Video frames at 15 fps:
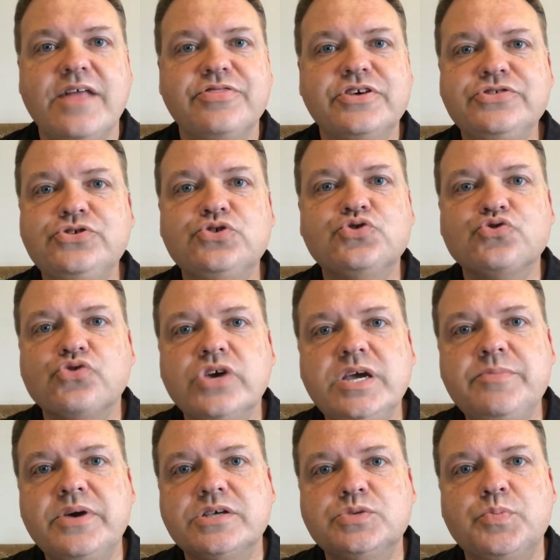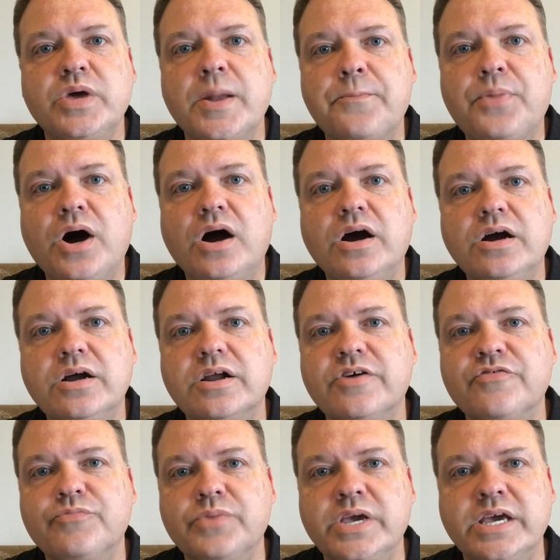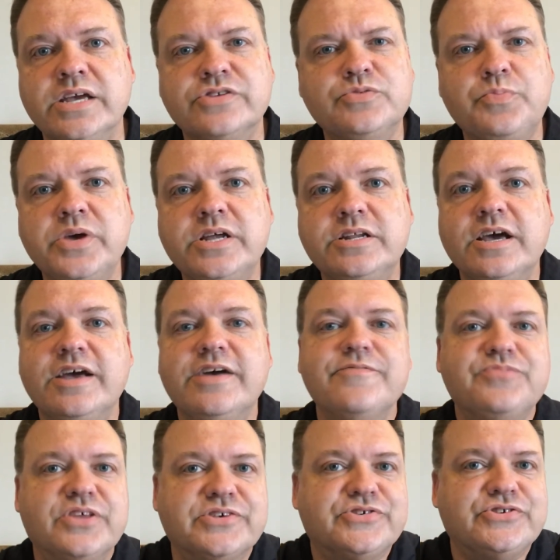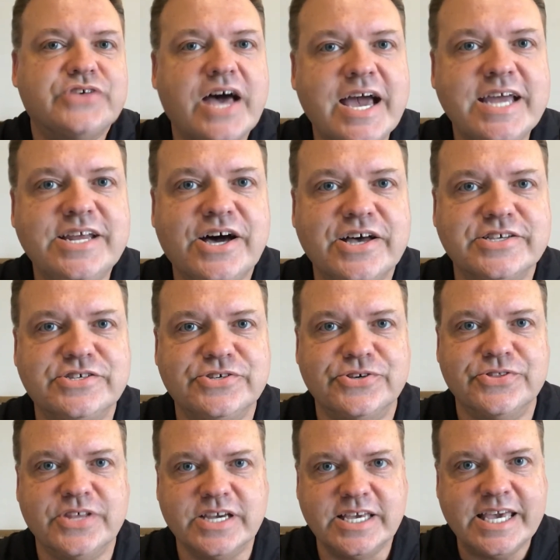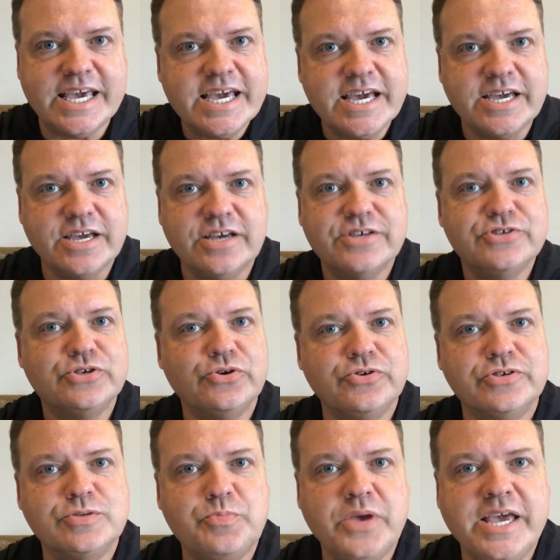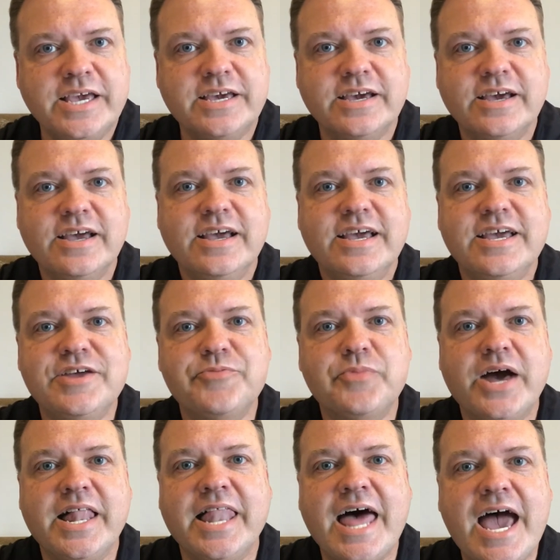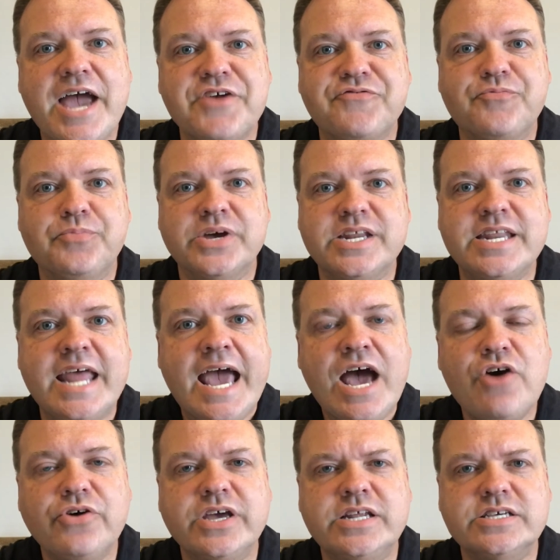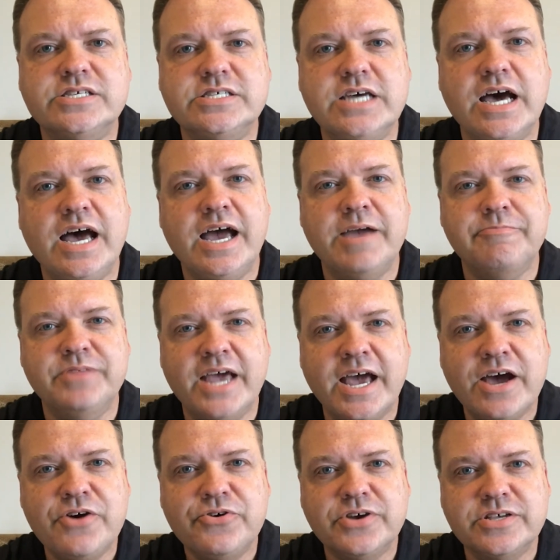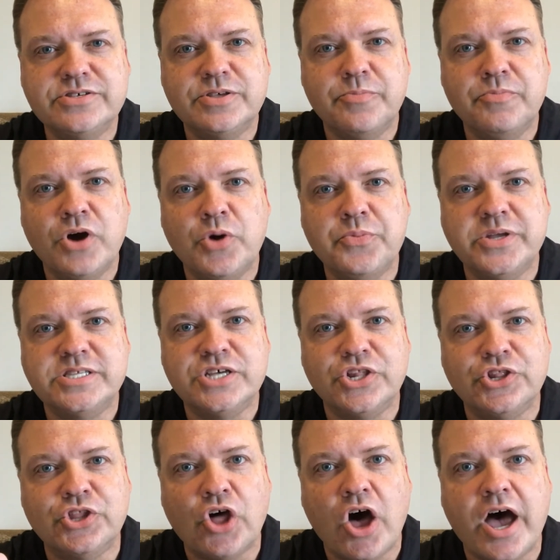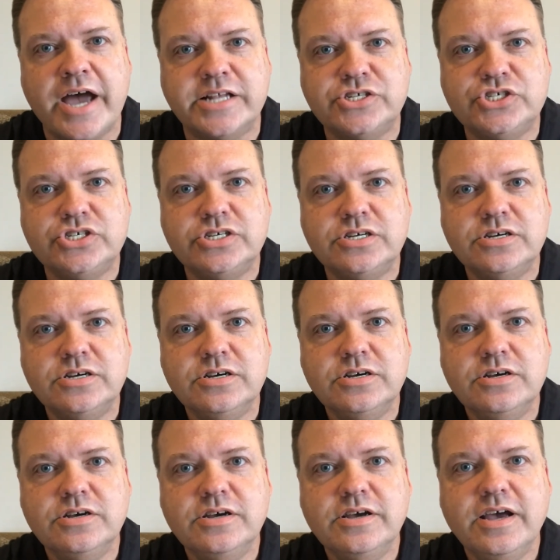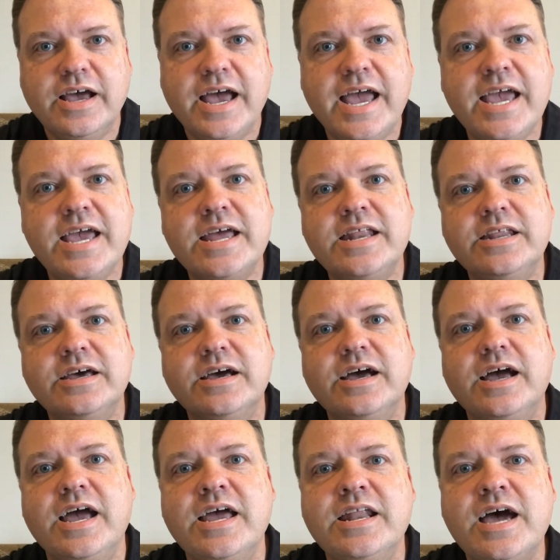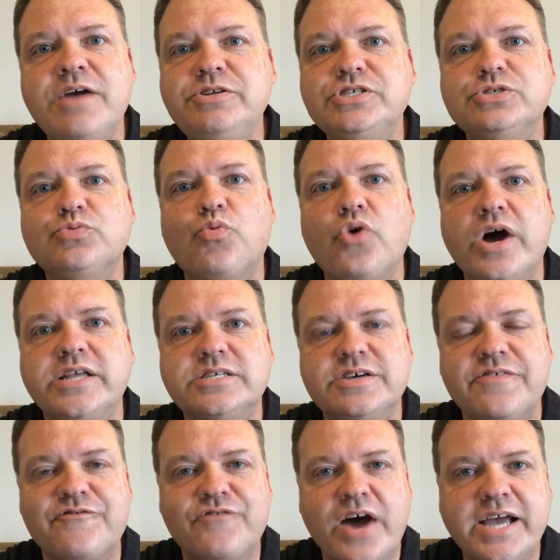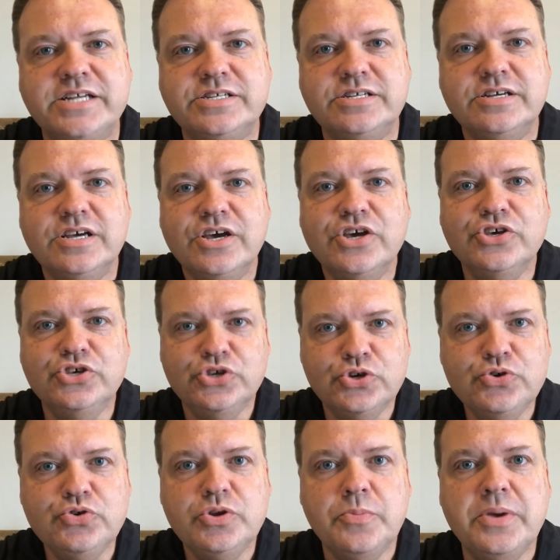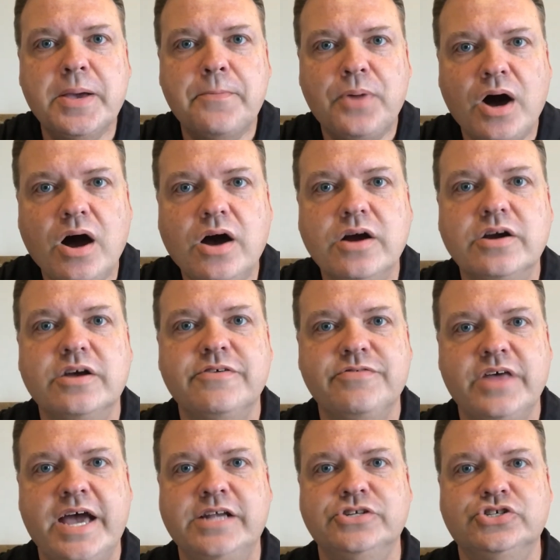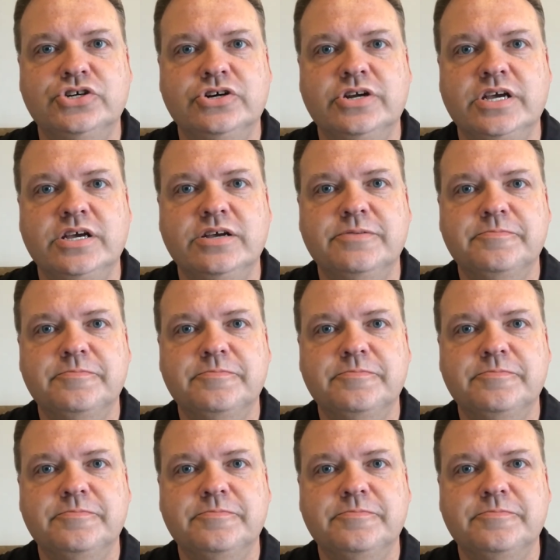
This dream has been a part of me. It's been the side hustle, the gig, so to speak, in my life. But now it is time. Now is the moment to launch. And I just want to invite you to be a part of that journey.